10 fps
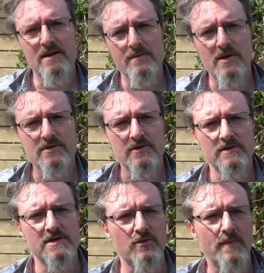The Microsoft
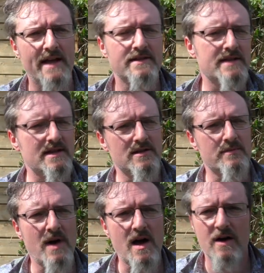Digital Pen sets it
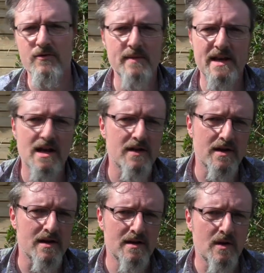apart from any
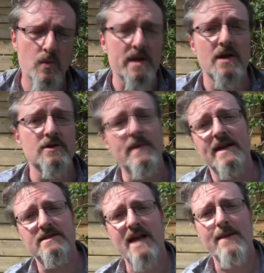other
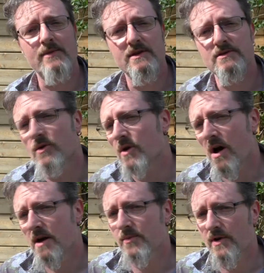Windows-based tablet or
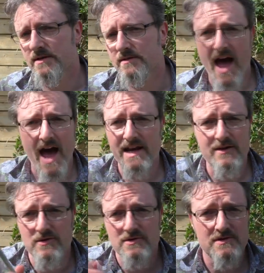hybrid, and
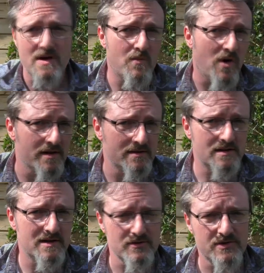it was someone's
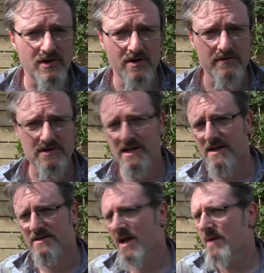little stroke of
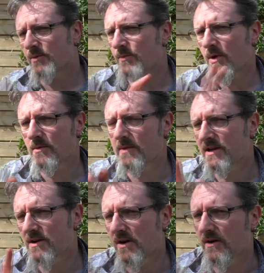genius, but probably
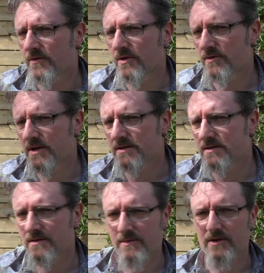not for the
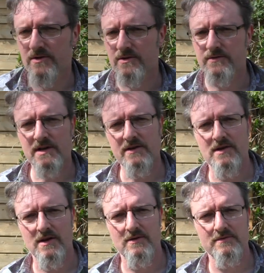reasons that Microsoft tell
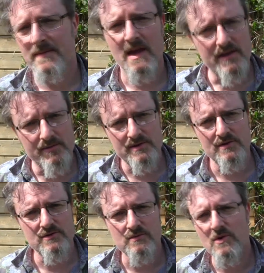you. They've been
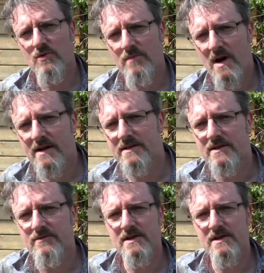doing some cool marketing